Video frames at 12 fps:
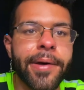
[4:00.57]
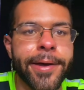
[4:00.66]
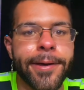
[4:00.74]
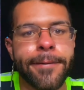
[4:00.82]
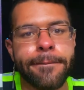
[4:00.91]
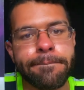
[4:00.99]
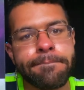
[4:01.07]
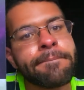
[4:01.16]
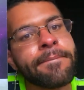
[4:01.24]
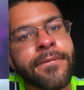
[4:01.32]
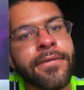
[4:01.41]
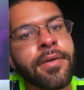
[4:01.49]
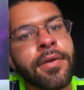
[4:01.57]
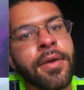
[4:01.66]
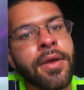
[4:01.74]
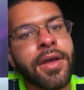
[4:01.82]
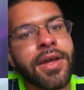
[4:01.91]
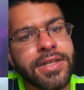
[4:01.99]
um,
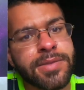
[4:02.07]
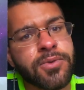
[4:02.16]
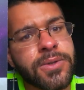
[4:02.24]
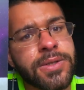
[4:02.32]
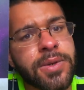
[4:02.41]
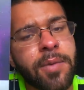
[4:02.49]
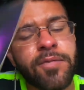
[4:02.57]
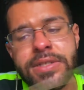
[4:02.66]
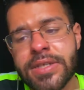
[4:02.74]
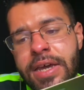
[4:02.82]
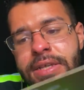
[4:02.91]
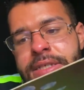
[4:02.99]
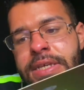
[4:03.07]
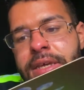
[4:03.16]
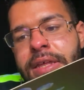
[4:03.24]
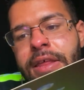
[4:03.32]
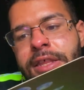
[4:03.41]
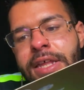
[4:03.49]
it's more so emphasizing
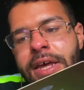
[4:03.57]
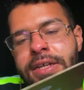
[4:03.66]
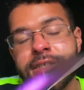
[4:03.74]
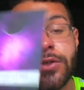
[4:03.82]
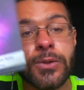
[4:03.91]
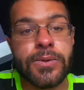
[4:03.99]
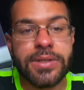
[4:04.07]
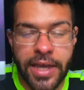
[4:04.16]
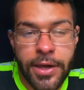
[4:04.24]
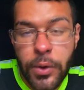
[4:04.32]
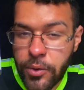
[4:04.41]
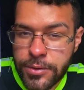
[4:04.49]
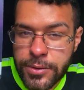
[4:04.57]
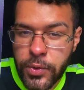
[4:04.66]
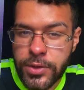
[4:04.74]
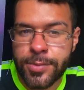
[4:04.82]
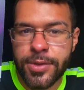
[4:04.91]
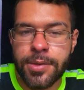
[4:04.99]
that a new cycle is
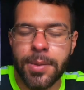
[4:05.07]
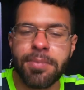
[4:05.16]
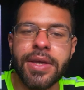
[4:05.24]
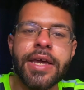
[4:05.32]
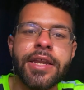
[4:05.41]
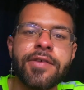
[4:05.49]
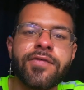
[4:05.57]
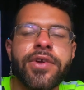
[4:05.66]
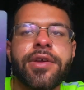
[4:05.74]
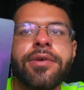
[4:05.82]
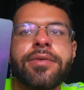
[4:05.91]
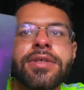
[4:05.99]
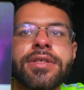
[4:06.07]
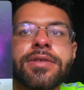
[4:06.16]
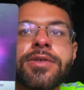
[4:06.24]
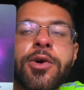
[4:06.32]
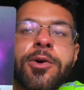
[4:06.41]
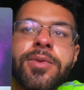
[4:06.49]
going to be beginning for you. This
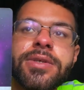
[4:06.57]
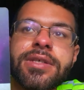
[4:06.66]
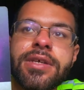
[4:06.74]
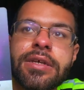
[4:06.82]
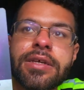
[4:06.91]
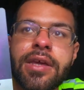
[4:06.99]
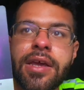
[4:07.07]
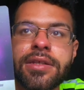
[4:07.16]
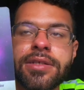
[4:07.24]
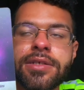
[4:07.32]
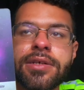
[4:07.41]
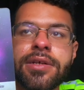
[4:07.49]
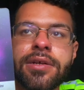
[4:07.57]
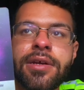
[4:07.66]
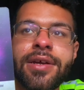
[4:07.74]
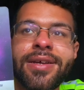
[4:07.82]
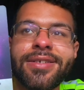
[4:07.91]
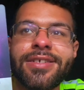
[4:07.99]
is almost like Cancer,
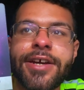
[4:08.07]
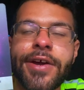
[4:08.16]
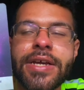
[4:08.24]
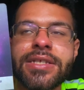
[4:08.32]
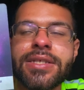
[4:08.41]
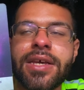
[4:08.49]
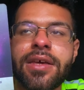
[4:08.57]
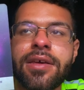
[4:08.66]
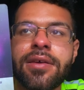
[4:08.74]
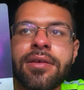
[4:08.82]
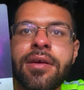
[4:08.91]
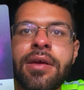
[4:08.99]
dare I say,